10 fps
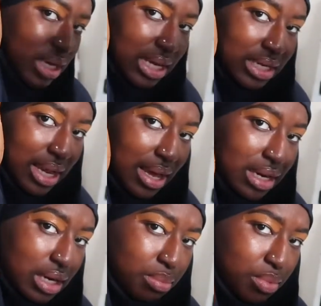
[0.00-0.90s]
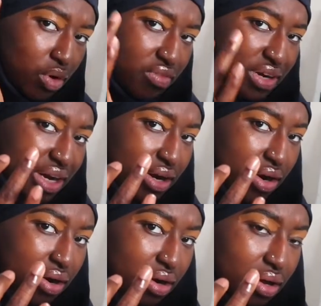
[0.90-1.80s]
how did that end up over
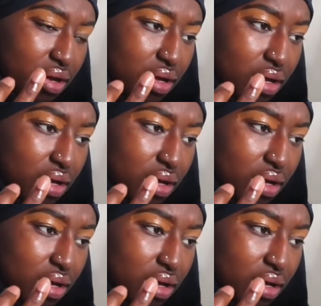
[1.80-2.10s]
there